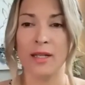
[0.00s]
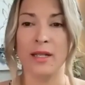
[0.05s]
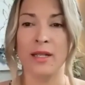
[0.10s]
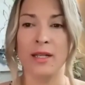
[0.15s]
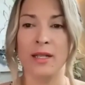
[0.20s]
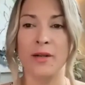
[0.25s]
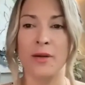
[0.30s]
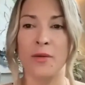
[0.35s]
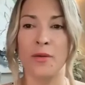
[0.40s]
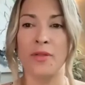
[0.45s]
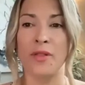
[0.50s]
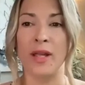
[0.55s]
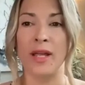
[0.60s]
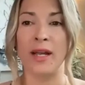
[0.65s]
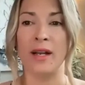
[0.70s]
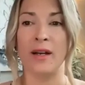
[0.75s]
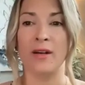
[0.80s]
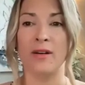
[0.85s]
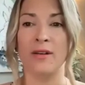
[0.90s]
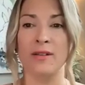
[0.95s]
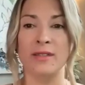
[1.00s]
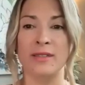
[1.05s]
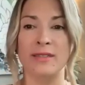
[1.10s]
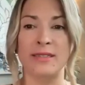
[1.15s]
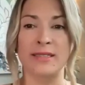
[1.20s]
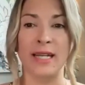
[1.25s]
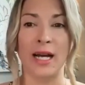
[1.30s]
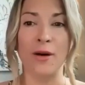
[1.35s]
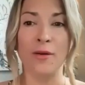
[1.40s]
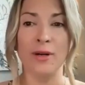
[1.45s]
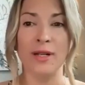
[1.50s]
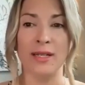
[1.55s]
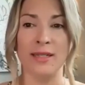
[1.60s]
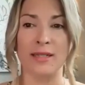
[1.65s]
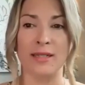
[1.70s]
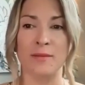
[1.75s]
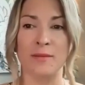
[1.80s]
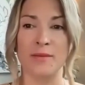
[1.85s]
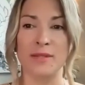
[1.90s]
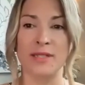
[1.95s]
they're doubting
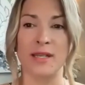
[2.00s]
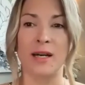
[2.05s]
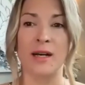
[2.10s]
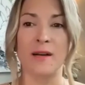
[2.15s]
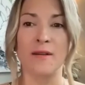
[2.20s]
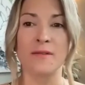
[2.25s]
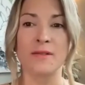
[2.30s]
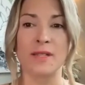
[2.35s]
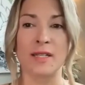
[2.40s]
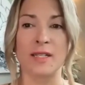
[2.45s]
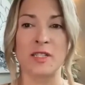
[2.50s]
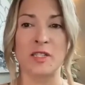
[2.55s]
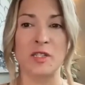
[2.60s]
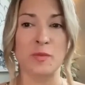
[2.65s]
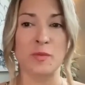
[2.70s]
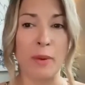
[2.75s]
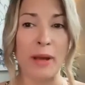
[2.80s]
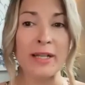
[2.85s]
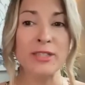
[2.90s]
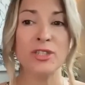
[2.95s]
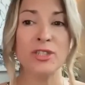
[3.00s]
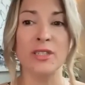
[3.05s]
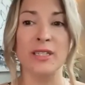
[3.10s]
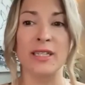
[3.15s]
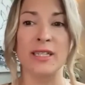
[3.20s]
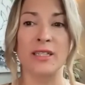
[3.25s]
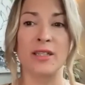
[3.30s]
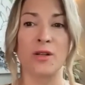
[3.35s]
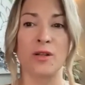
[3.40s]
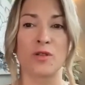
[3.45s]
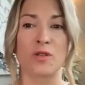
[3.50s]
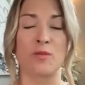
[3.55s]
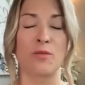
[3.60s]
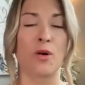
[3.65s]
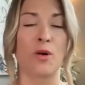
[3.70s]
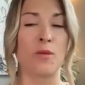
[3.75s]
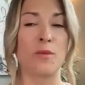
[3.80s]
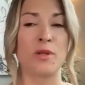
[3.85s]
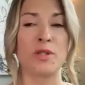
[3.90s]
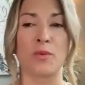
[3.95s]
themselves, especially in those
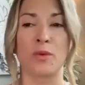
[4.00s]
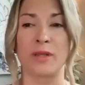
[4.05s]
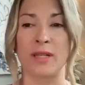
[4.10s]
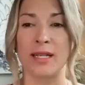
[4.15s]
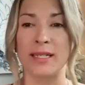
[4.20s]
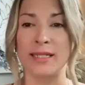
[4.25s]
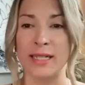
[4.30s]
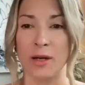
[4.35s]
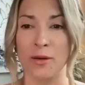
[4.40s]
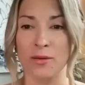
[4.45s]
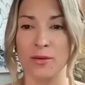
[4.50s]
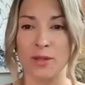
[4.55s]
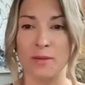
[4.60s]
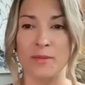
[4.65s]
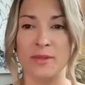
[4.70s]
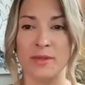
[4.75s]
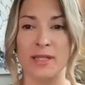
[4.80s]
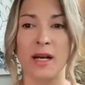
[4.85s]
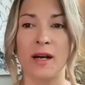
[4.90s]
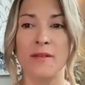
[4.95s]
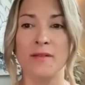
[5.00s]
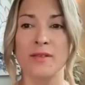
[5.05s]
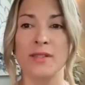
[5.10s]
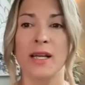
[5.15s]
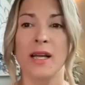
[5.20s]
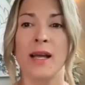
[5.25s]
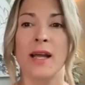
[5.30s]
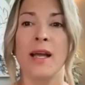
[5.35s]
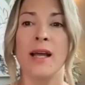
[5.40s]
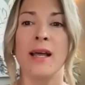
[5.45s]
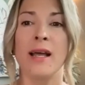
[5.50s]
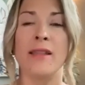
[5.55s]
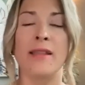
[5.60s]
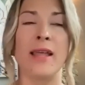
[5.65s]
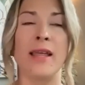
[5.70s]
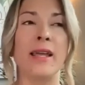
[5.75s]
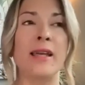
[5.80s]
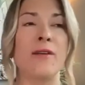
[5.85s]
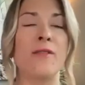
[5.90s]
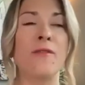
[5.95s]
moments when they doubt themselves,
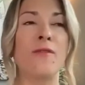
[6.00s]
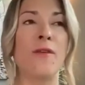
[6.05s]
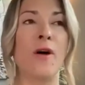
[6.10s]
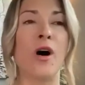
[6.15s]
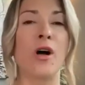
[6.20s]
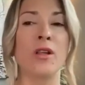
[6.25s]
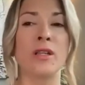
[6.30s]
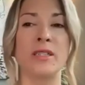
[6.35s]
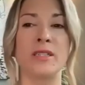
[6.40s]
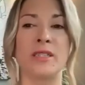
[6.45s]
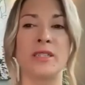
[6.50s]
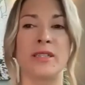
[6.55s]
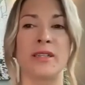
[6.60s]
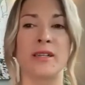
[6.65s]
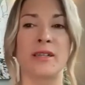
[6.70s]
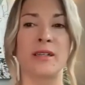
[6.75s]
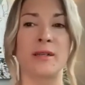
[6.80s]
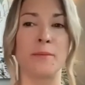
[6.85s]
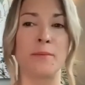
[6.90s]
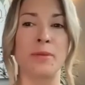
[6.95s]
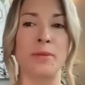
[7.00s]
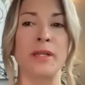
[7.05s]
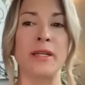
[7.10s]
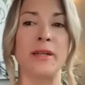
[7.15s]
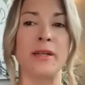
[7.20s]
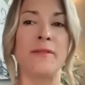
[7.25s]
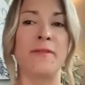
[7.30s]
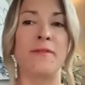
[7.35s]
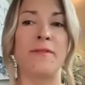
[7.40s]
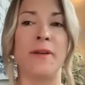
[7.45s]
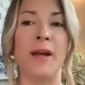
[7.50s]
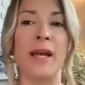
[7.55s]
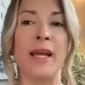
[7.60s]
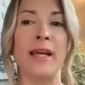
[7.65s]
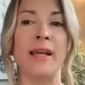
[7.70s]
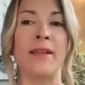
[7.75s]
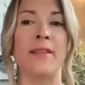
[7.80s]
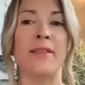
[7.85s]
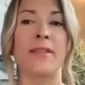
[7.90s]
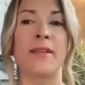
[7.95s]
they can fall into the complete
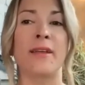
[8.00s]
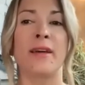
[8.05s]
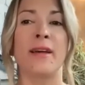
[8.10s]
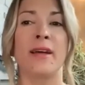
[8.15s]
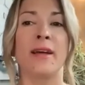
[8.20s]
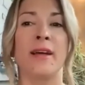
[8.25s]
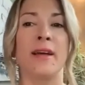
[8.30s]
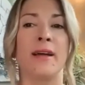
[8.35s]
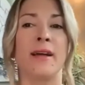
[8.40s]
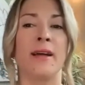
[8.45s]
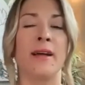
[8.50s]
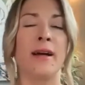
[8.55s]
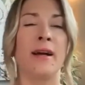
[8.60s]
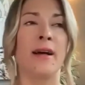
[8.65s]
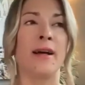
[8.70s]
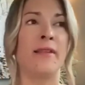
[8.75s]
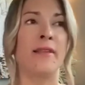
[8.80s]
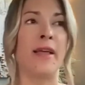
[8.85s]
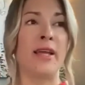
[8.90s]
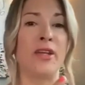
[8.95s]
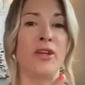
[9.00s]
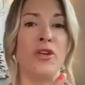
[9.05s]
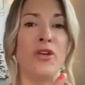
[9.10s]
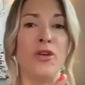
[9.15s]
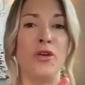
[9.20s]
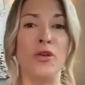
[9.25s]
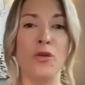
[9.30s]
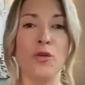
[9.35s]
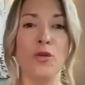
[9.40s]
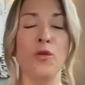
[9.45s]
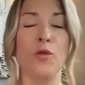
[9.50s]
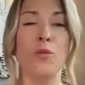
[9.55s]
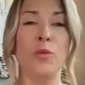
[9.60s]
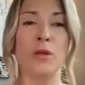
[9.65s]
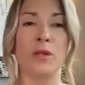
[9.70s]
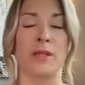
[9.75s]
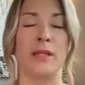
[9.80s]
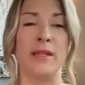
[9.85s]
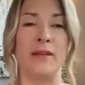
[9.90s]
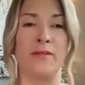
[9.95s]
faith that you
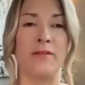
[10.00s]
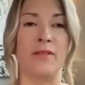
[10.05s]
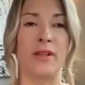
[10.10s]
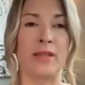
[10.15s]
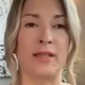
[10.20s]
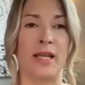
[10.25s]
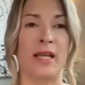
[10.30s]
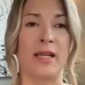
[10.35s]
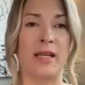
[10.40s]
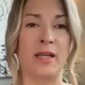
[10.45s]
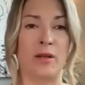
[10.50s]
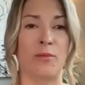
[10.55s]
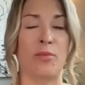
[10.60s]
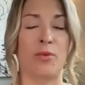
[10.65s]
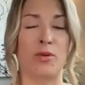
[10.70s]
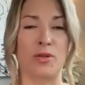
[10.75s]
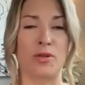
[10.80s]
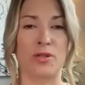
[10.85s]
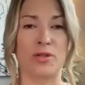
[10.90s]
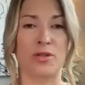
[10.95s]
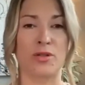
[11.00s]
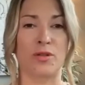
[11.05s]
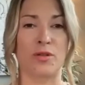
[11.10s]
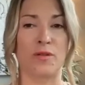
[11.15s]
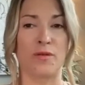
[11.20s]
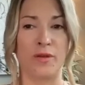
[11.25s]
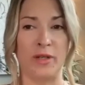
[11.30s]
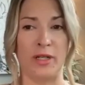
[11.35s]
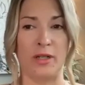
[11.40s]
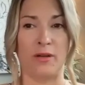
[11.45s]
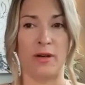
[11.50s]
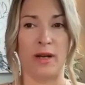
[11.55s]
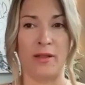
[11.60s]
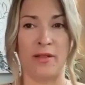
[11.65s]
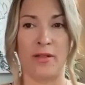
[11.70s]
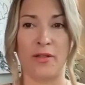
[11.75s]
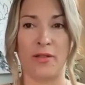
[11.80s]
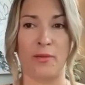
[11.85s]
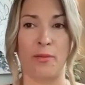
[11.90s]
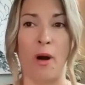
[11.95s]
believe that they can persevere
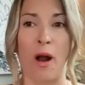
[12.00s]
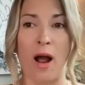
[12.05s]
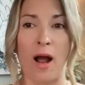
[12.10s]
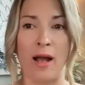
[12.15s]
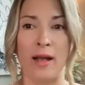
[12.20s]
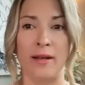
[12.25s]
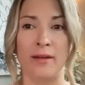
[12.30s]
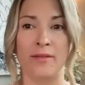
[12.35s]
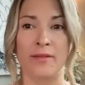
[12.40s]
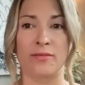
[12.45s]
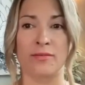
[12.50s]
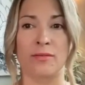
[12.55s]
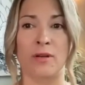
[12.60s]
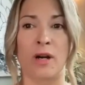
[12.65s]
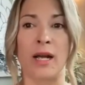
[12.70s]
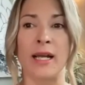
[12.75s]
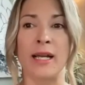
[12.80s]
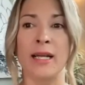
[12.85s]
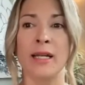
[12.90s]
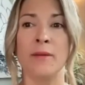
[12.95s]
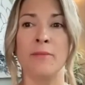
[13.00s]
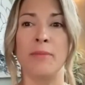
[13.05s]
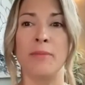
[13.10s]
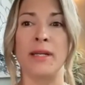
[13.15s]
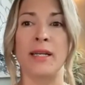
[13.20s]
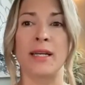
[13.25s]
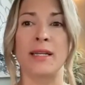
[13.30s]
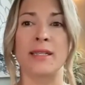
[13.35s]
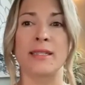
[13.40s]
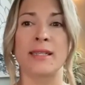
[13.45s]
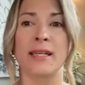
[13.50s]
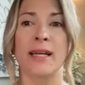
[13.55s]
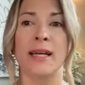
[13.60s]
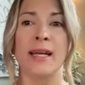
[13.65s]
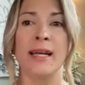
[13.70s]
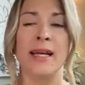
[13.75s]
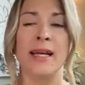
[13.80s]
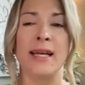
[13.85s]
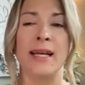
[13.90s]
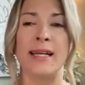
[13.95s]
and thrive, right? Because
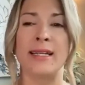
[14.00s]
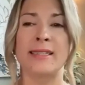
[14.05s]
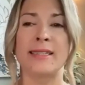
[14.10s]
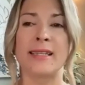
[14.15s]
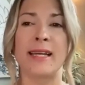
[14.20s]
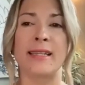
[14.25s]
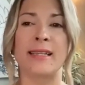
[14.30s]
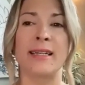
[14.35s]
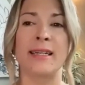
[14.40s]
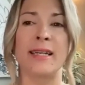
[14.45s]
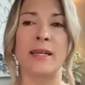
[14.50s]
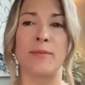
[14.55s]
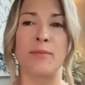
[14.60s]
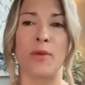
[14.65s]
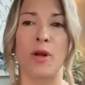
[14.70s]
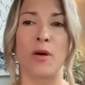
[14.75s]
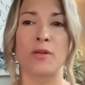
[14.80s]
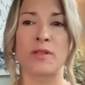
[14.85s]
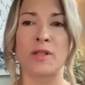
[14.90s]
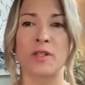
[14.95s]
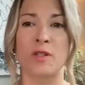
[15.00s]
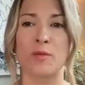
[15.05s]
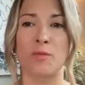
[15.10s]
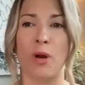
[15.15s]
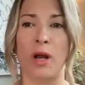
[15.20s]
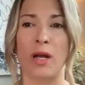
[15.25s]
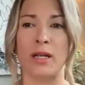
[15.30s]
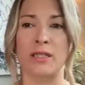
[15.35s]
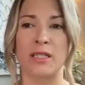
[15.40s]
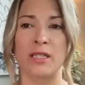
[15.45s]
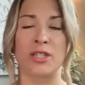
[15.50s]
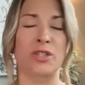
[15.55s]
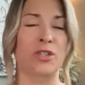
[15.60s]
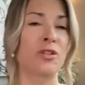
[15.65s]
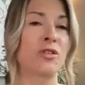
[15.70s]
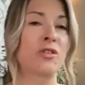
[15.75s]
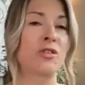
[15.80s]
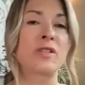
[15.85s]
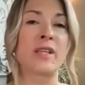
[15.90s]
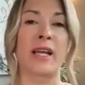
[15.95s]
it's like the hypnosis
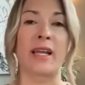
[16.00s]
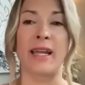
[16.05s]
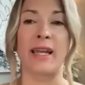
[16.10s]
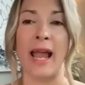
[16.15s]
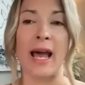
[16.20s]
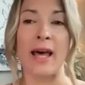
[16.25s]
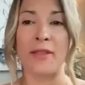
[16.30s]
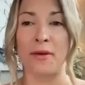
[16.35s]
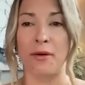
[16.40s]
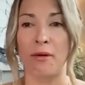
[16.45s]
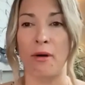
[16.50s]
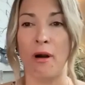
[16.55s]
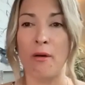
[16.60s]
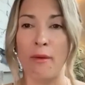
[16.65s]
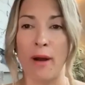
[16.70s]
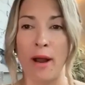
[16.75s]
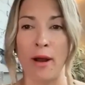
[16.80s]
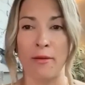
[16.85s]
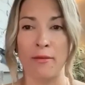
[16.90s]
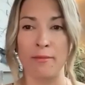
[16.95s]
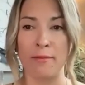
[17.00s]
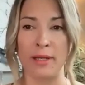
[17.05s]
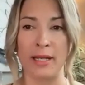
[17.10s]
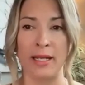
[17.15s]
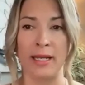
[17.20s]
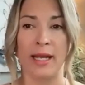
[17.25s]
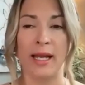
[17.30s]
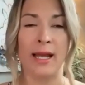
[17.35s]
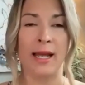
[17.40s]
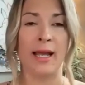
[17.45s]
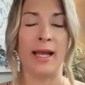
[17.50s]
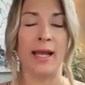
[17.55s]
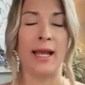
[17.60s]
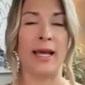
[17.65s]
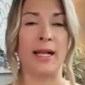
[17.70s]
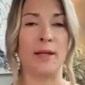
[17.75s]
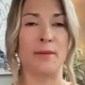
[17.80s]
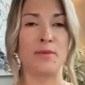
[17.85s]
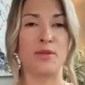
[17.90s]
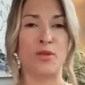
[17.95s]
practitioners that gather around me
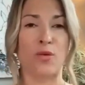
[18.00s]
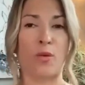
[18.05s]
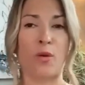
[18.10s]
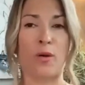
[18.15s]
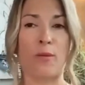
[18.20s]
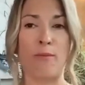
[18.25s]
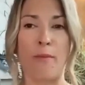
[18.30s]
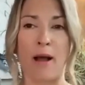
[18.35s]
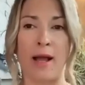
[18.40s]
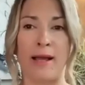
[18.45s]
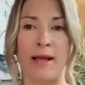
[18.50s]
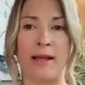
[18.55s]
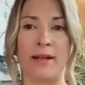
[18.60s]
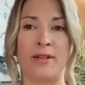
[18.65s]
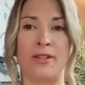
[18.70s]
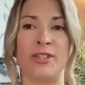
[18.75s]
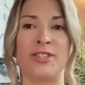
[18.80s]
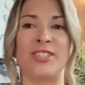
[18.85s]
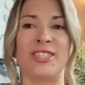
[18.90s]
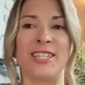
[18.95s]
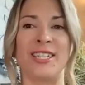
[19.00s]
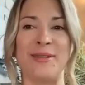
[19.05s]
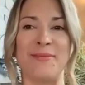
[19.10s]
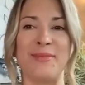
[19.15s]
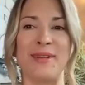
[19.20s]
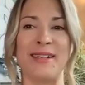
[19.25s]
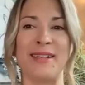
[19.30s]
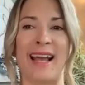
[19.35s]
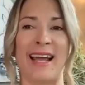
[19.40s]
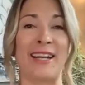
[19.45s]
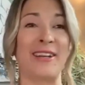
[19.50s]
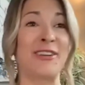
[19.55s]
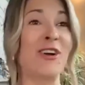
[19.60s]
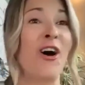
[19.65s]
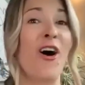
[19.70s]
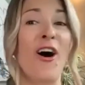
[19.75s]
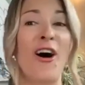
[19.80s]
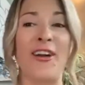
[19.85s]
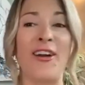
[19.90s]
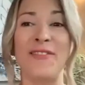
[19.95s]
and absorb my energy and
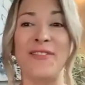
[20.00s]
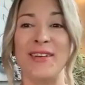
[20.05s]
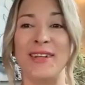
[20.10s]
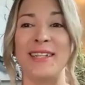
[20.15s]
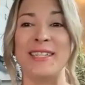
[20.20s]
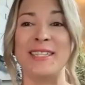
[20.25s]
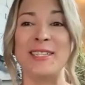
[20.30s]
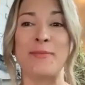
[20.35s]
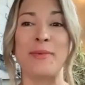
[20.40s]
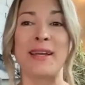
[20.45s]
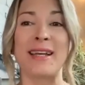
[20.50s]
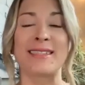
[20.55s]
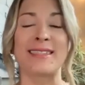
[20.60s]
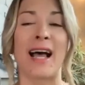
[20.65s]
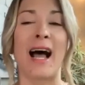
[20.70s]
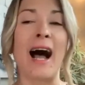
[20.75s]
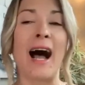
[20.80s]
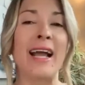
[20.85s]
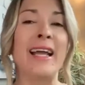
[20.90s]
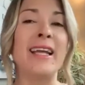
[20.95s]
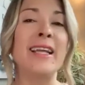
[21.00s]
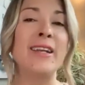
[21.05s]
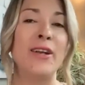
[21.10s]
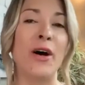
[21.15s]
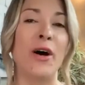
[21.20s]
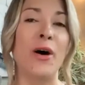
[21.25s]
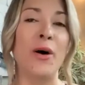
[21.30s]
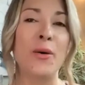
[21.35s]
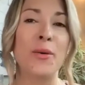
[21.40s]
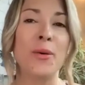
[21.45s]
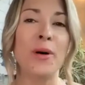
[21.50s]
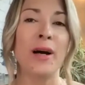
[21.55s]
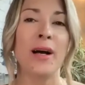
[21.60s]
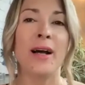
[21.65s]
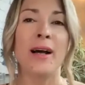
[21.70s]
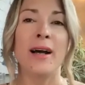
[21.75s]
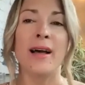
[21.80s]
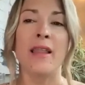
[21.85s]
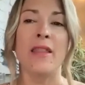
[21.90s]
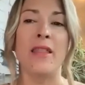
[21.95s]
confidence, because I know
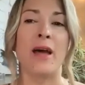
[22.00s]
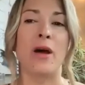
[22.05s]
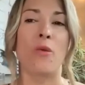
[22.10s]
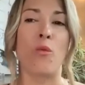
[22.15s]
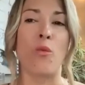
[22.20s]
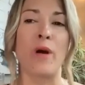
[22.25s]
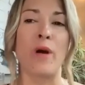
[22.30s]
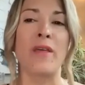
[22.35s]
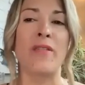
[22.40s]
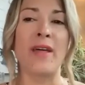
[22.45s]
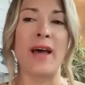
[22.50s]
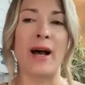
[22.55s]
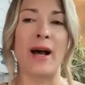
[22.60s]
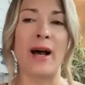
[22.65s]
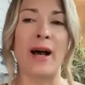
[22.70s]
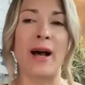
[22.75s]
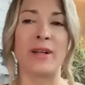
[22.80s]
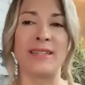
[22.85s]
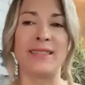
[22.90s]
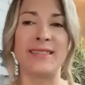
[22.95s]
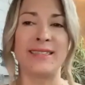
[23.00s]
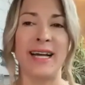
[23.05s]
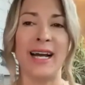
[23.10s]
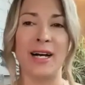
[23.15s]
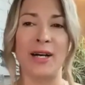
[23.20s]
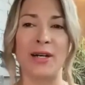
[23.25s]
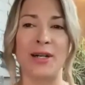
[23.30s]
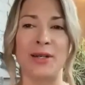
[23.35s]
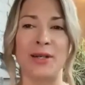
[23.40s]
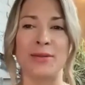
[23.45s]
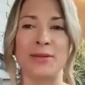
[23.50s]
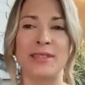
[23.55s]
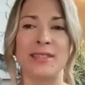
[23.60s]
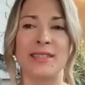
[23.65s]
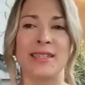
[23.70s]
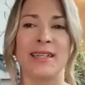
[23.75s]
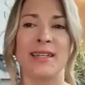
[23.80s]
that without a doubt,